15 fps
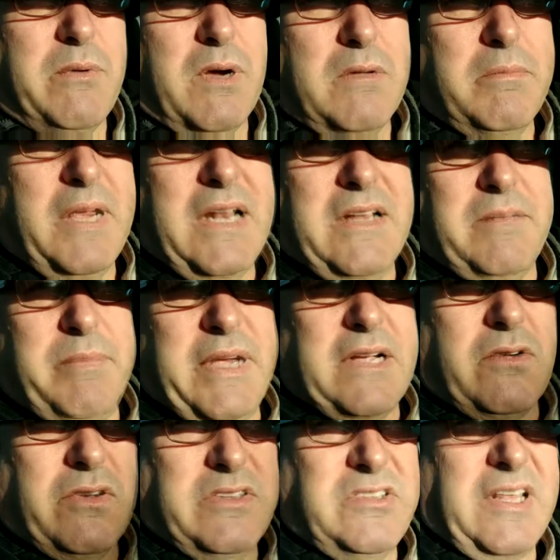million
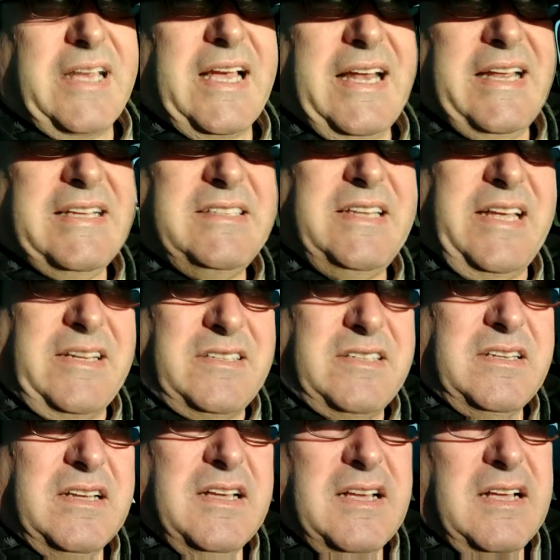bitcoins that can exist
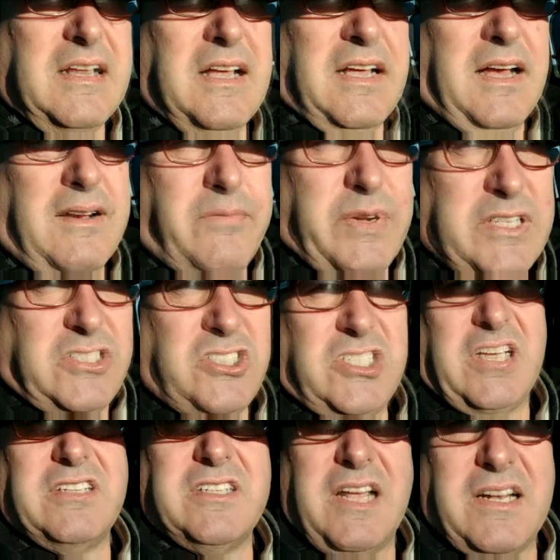of which
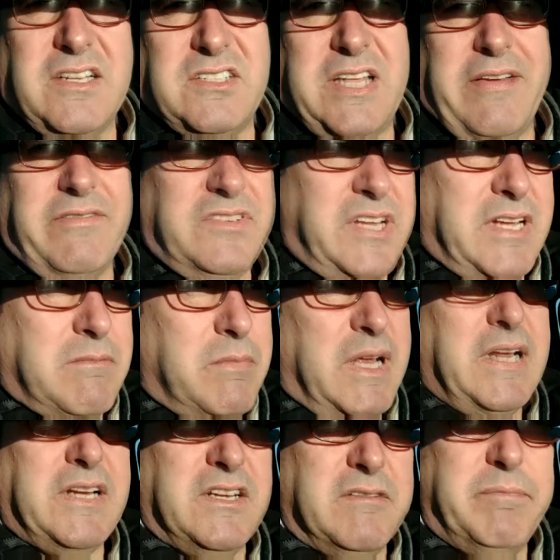just under 17
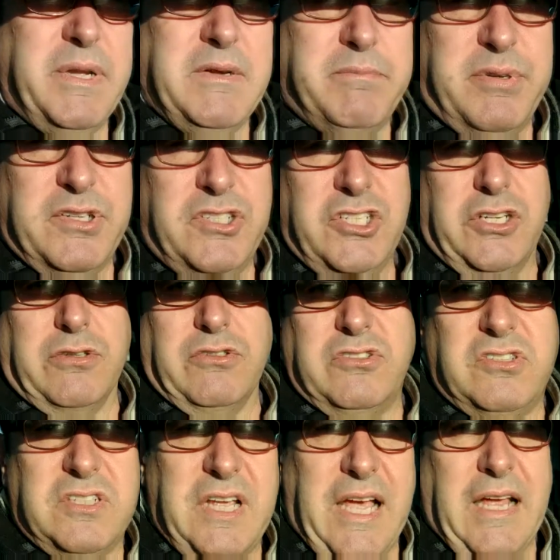million have been
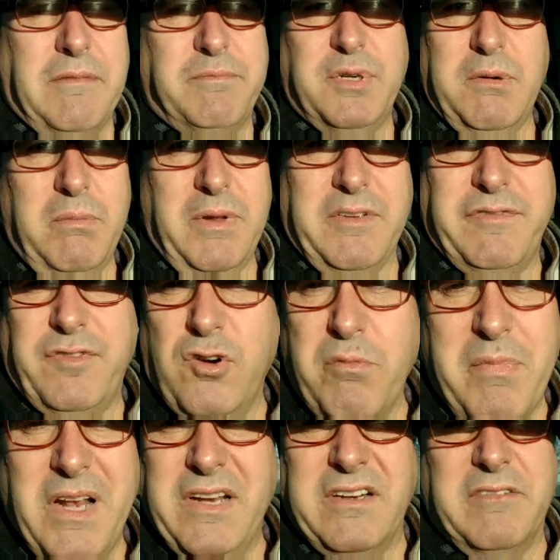produced and probably 4
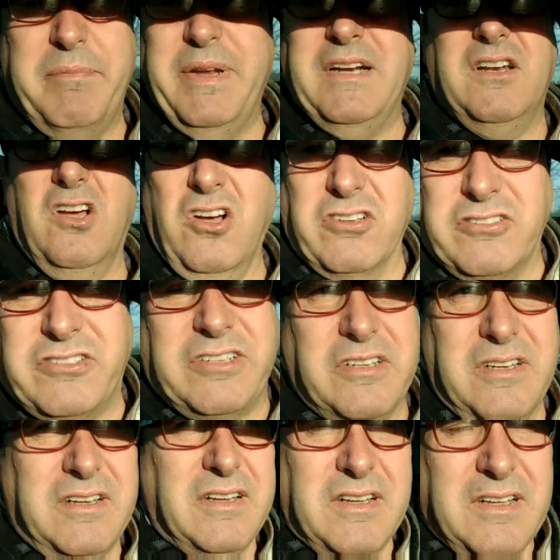million have been lost
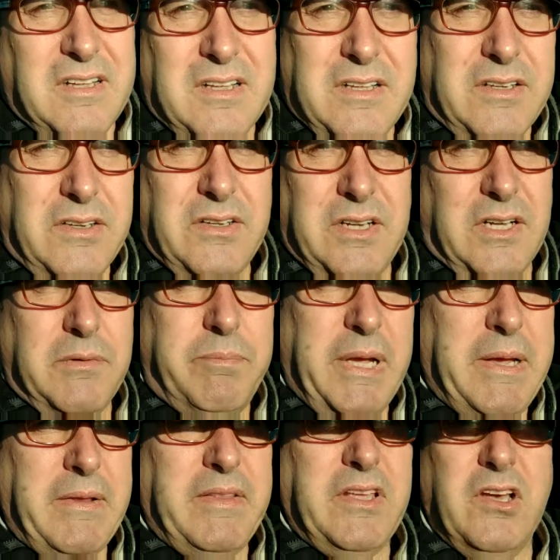you know
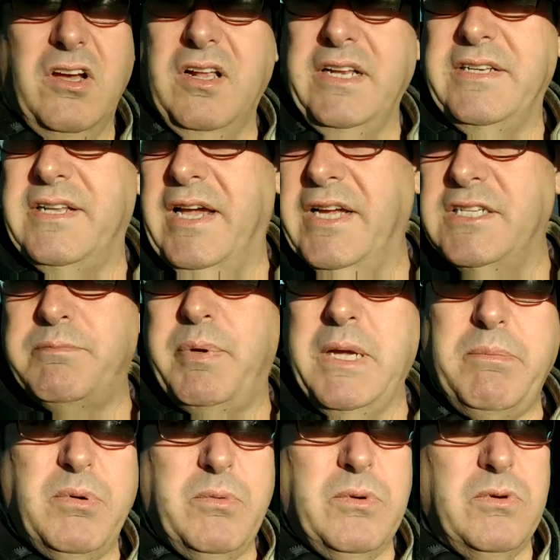in the early days
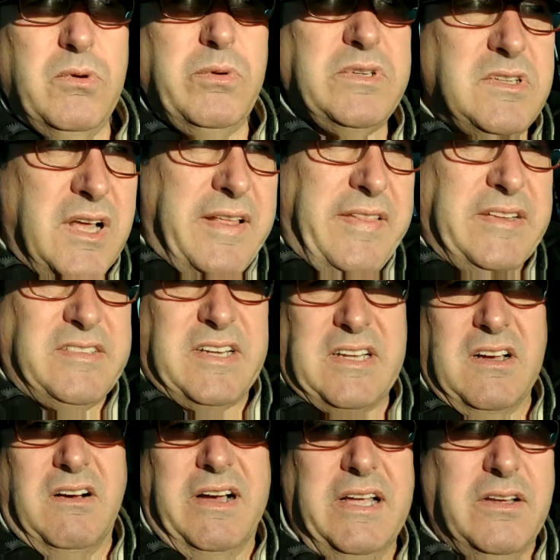people were always like there's a
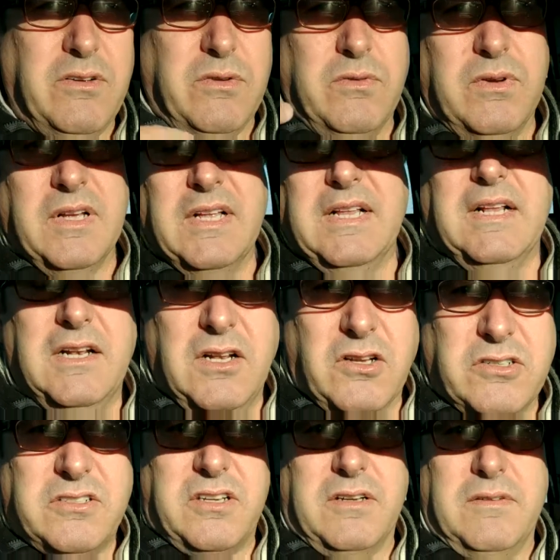guy who
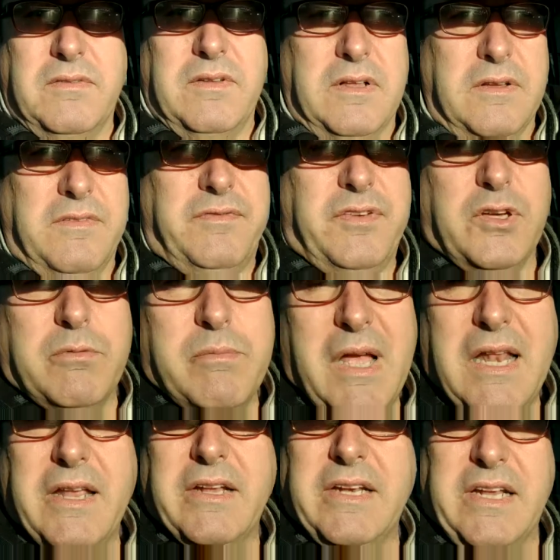lost a, a few
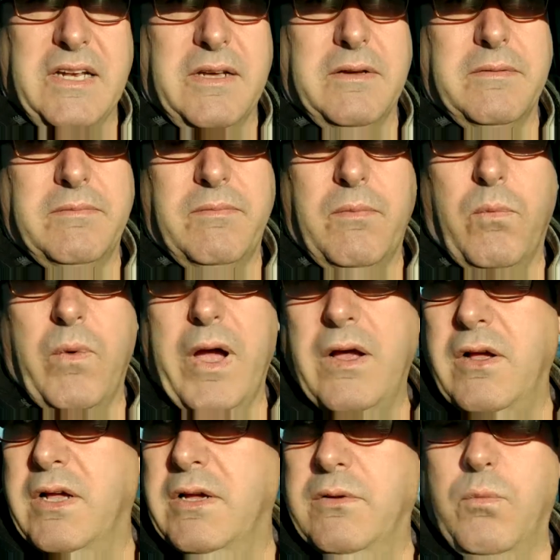million in a,
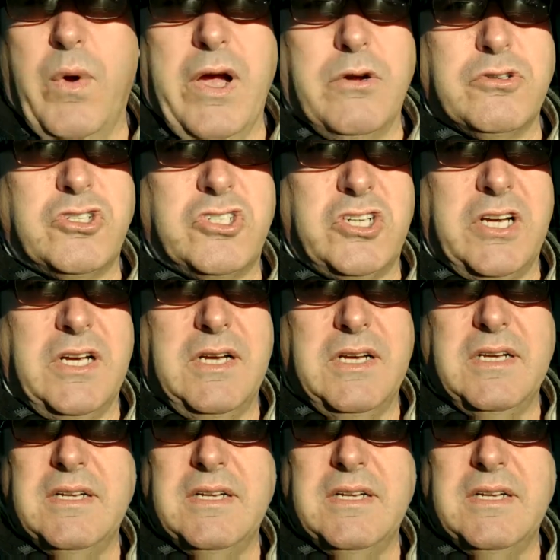a welsh uh,